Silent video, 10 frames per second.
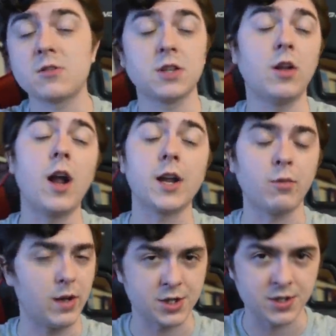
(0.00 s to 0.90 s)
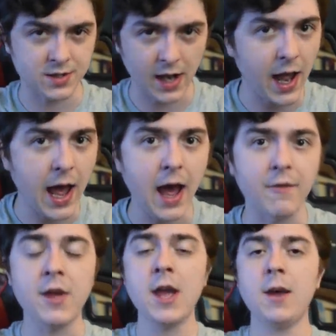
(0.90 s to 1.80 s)
There's a lot of questions I
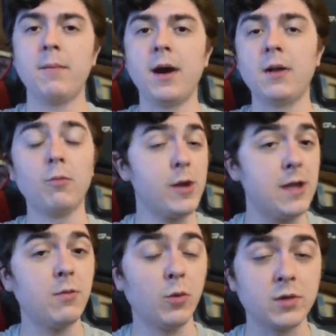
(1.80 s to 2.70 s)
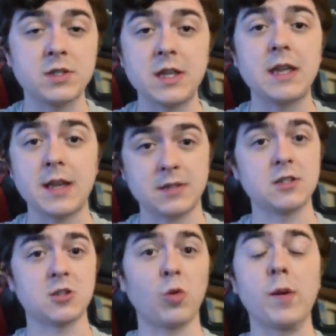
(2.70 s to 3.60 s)
have, but we will see as
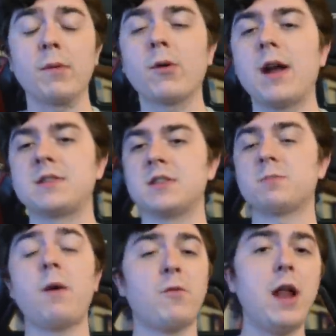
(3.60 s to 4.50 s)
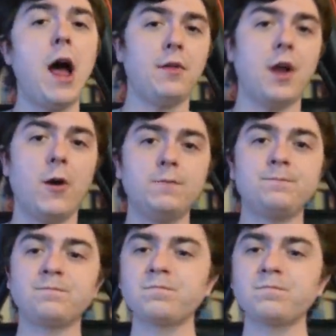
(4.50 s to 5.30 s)
the story progresses. But for now, though.